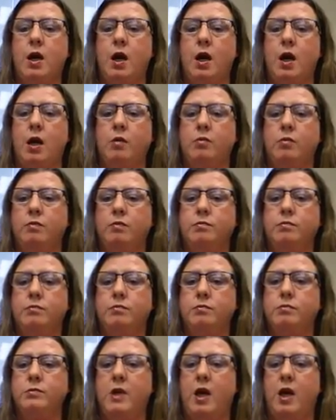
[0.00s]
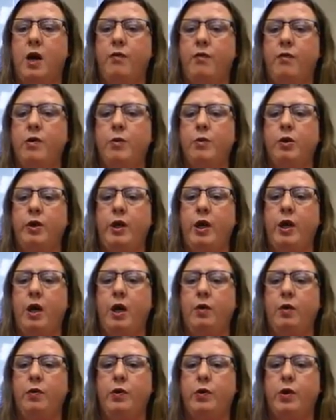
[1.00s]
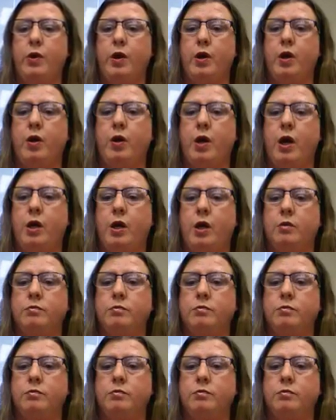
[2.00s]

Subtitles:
have them clean out their